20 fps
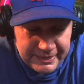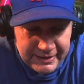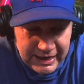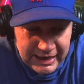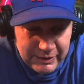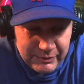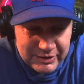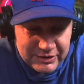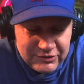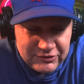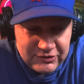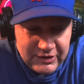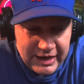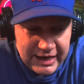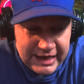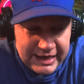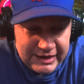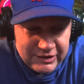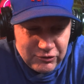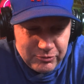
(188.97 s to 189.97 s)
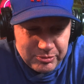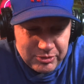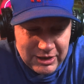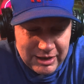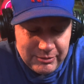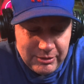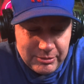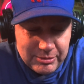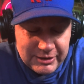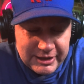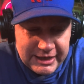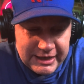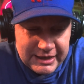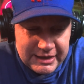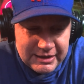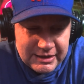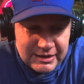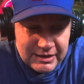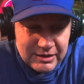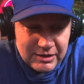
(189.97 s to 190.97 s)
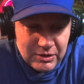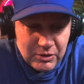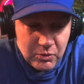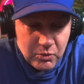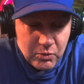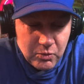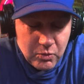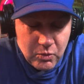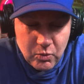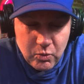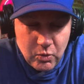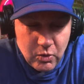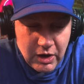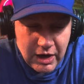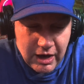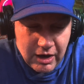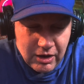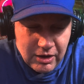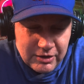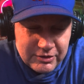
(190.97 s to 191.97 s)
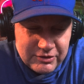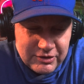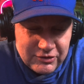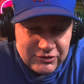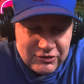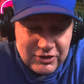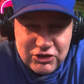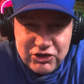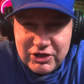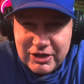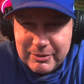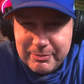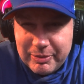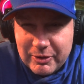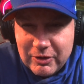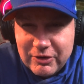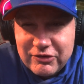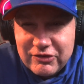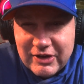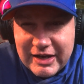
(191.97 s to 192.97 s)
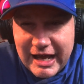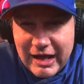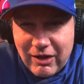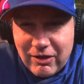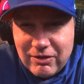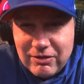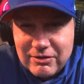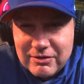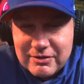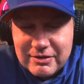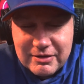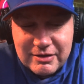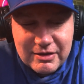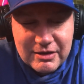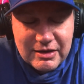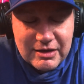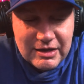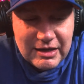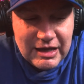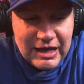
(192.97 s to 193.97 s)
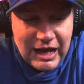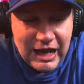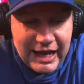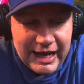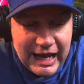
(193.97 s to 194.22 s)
I would say, is probably our decision in personnel. I,